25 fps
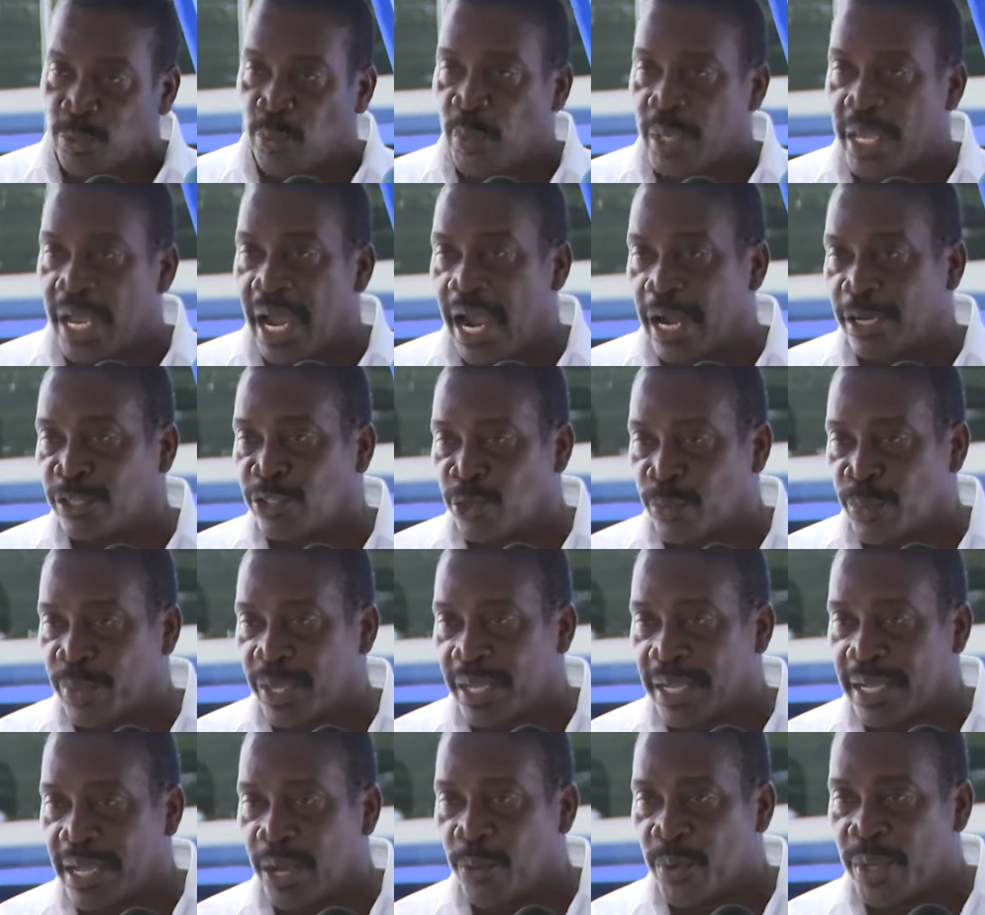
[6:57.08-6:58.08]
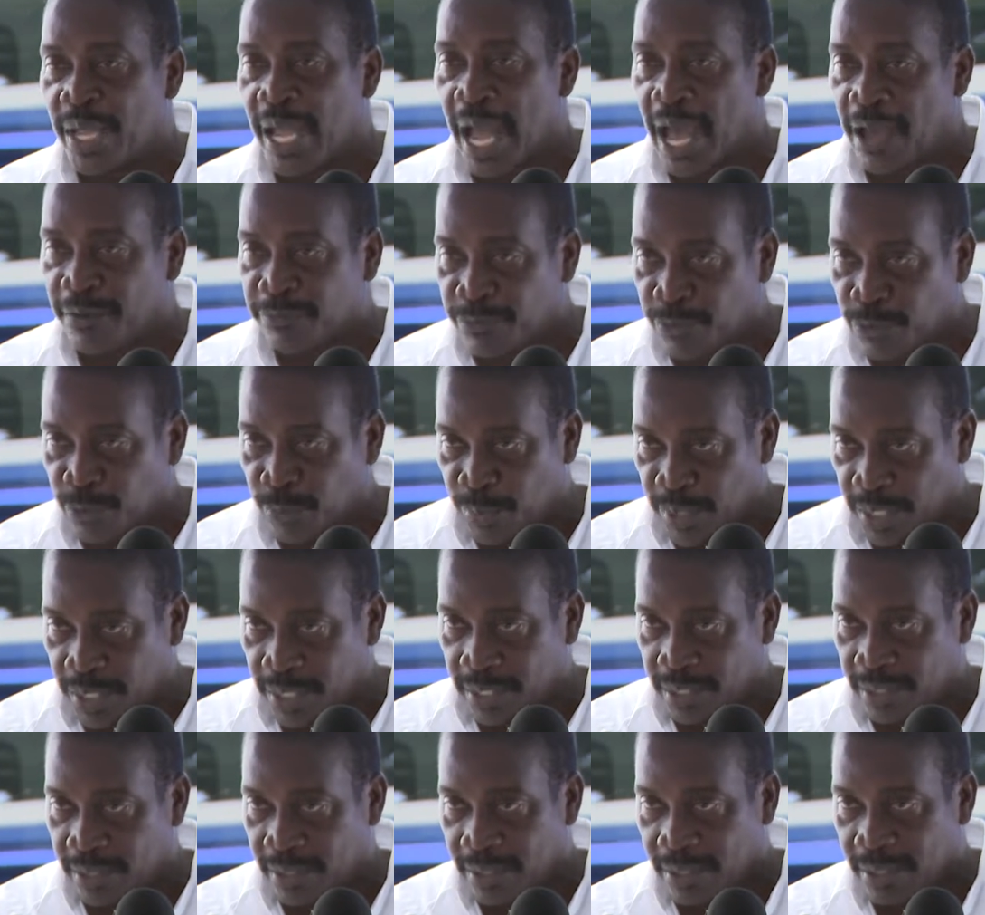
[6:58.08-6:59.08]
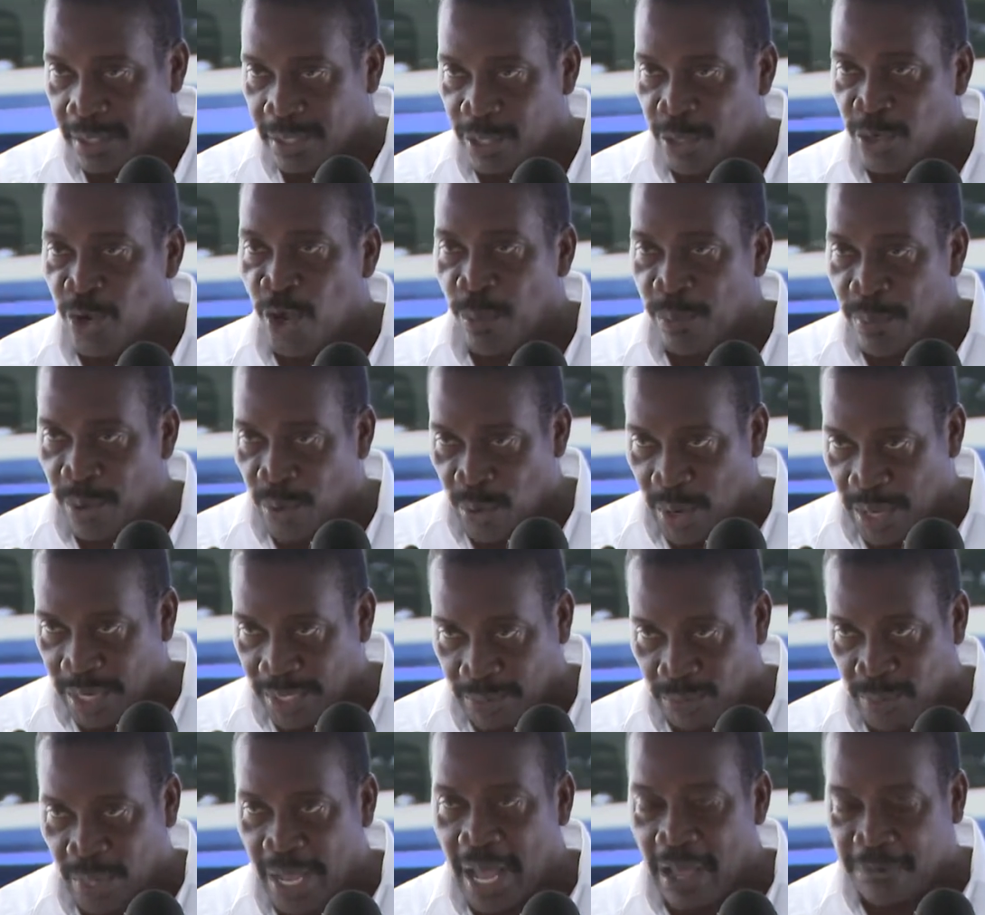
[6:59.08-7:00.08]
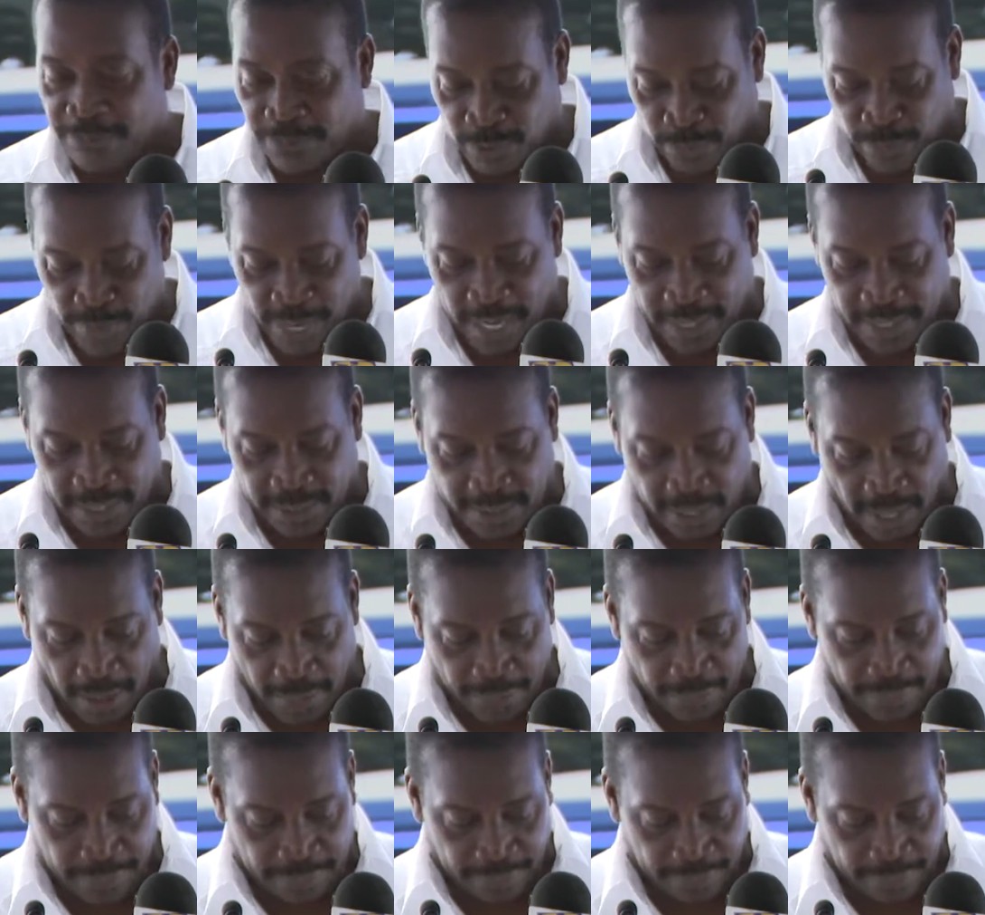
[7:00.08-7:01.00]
we are Jamaican, we have to be number one. We have to be at the top.